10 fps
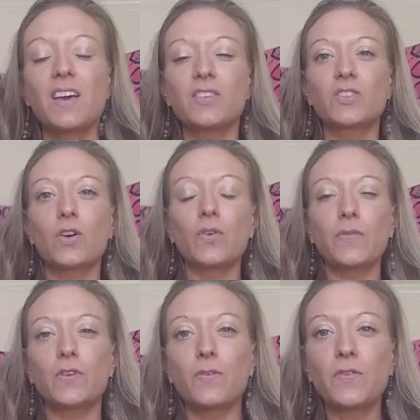So
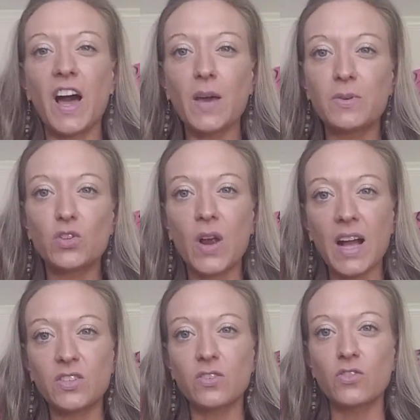if your vibe
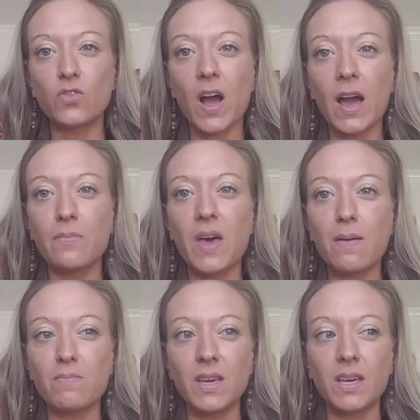attracts your tribe,
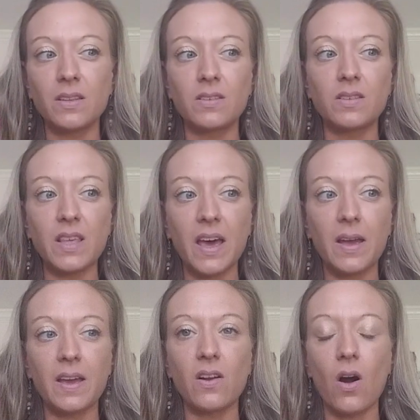that means
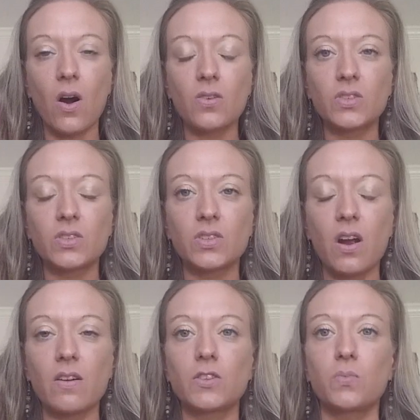that it all
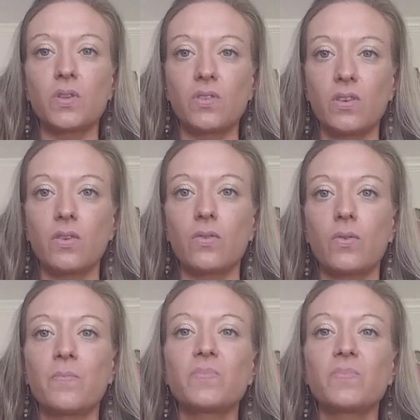starts with you,